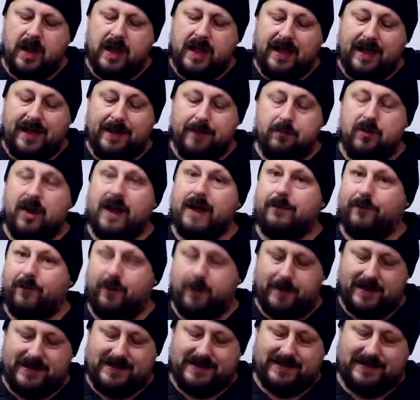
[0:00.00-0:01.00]
Imran
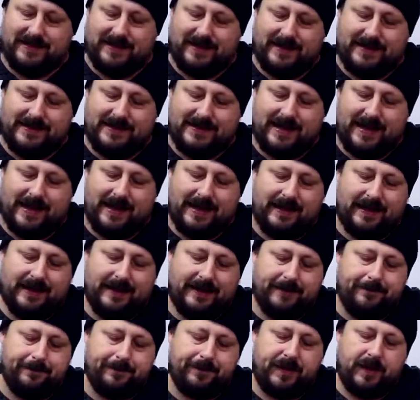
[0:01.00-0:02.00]
from Inter
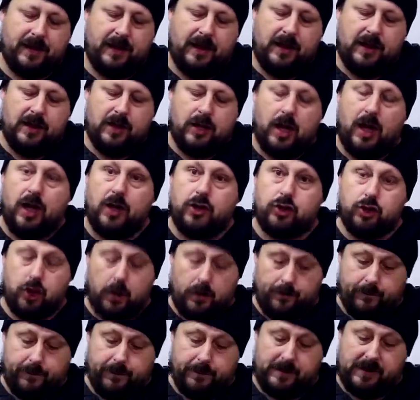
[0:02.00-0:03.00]
Detailing,
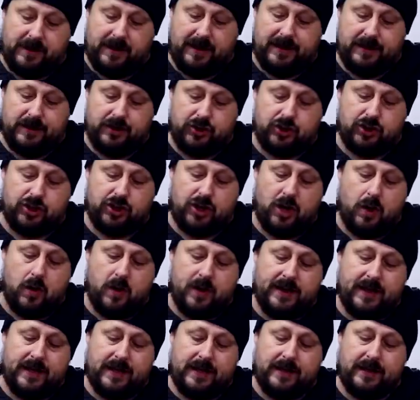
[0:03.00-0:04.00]
John from Clean and
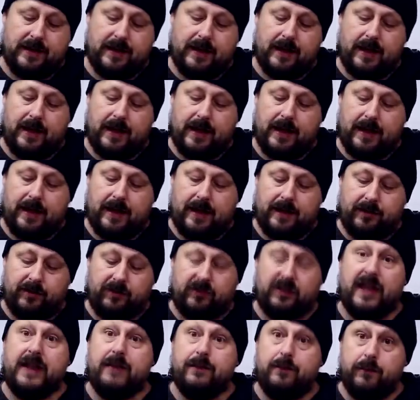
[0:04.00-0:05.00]
Shiny,
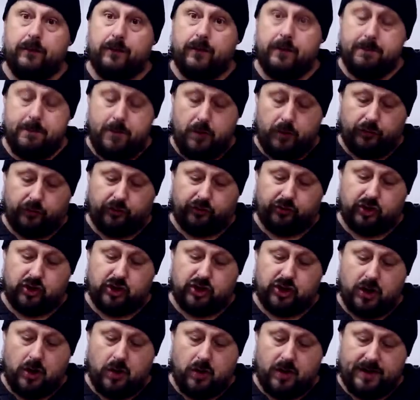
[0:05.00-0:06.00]
Stephen from Monster
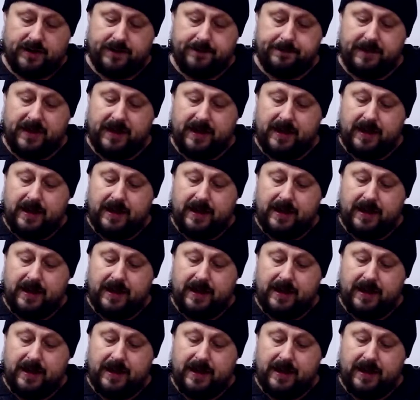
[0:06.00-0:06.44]
Shine,